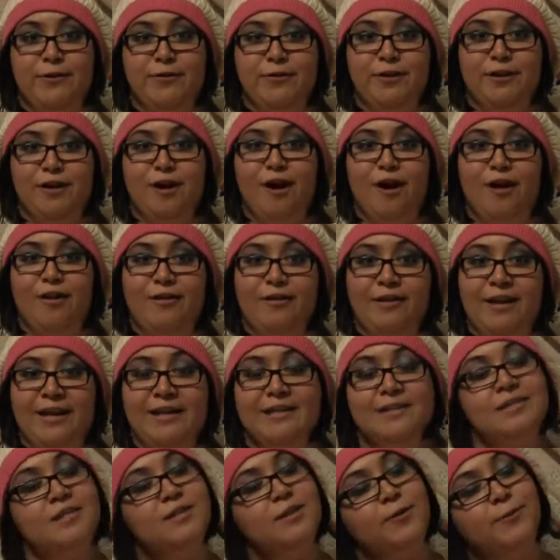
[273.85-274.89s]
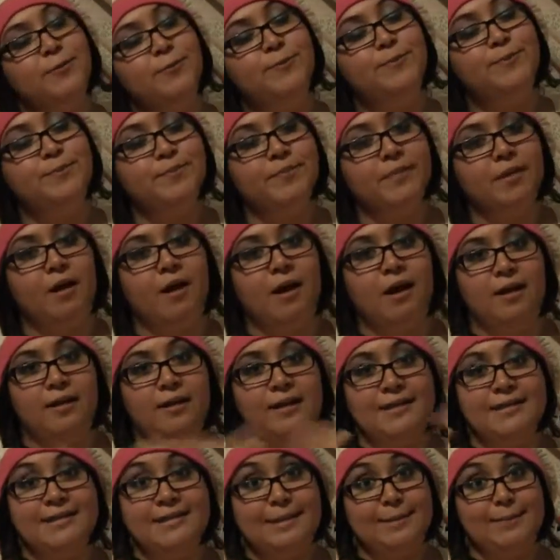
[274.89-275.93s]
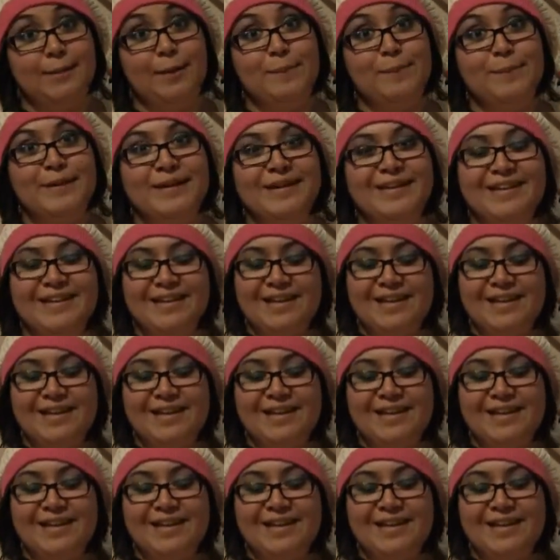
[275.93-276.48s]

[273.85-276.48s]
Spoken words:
during the holidays, so let's team up.